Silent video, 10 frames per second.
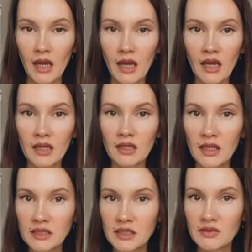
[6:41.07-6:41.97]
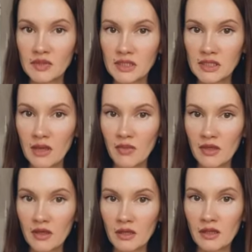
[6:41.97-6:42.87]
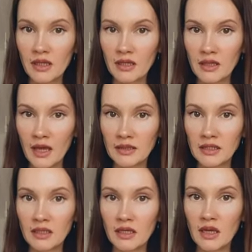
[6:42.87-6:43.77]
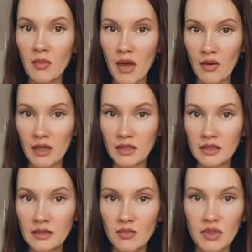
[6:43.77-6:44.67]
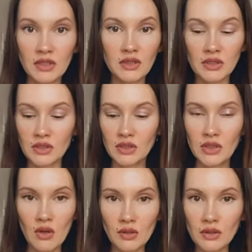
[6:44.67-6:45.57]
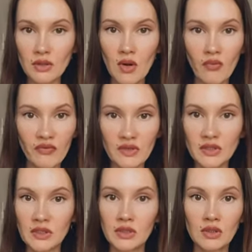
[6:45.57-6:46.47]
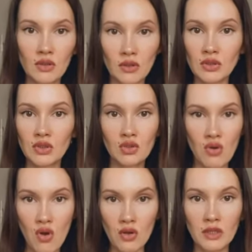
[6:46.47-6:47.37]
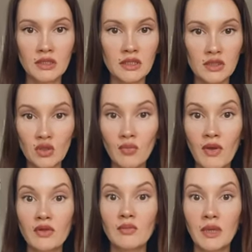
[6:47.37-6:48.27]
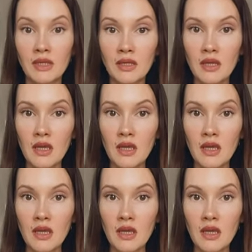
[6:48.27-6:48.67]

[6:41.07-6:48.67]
Uh, yes, there is something like that about it, but it's not obvious, it's not strong, it does not bother me.